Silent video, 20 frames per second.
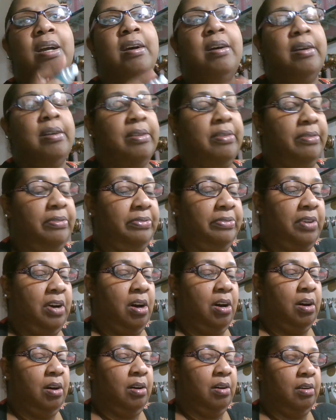of
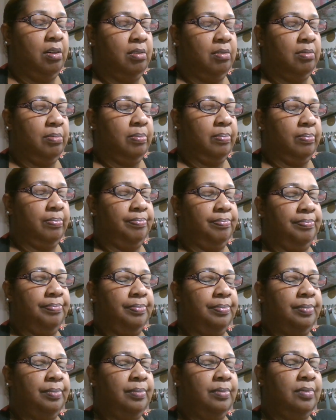uh
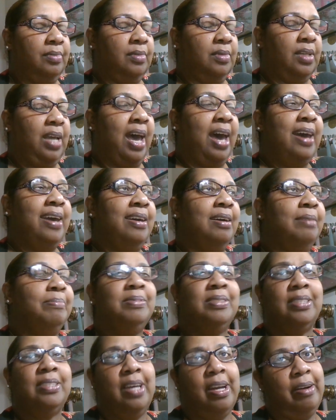I, am
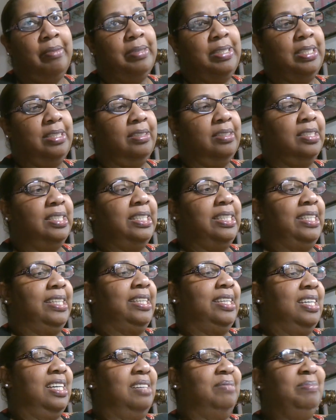sorry.
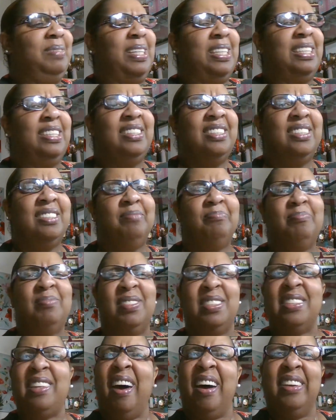I'm getting I'm
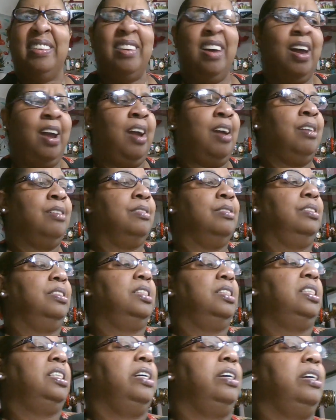starting to hurt.
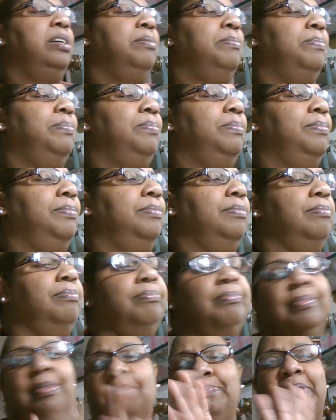
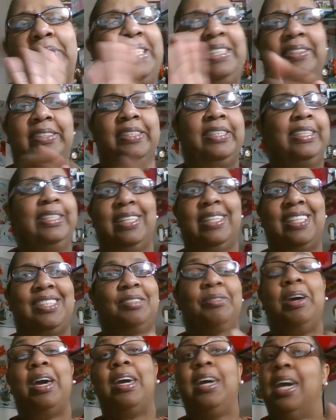But that's
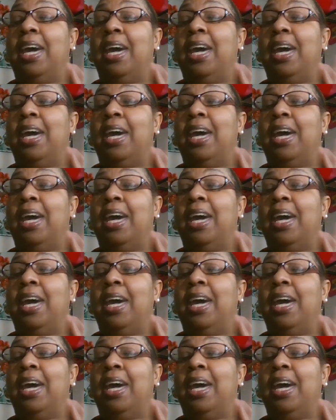okay.